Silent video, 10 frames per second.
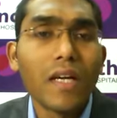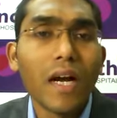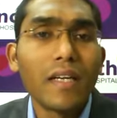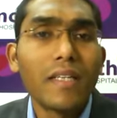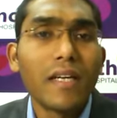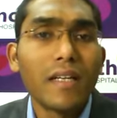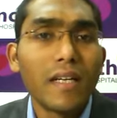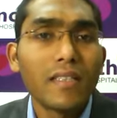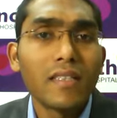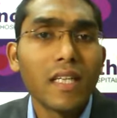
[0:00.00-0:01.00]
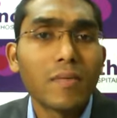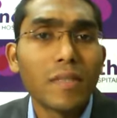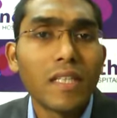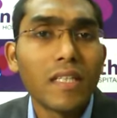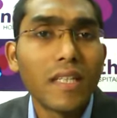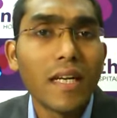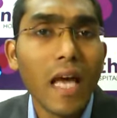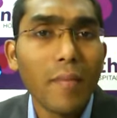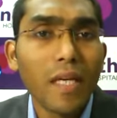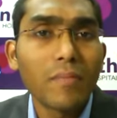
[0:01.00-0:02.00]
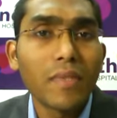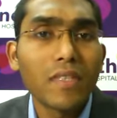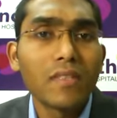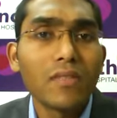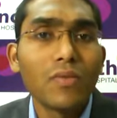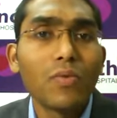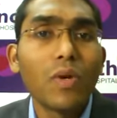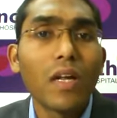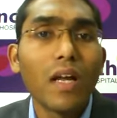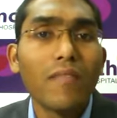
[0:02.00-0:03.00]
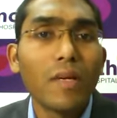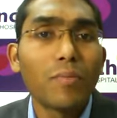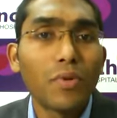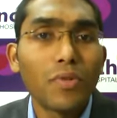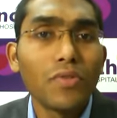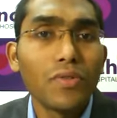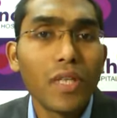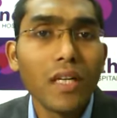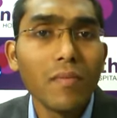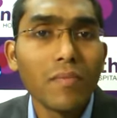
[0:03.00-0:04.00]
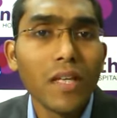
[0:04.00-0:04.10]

And in adults, especially the diabetic patients who are having proteinuria,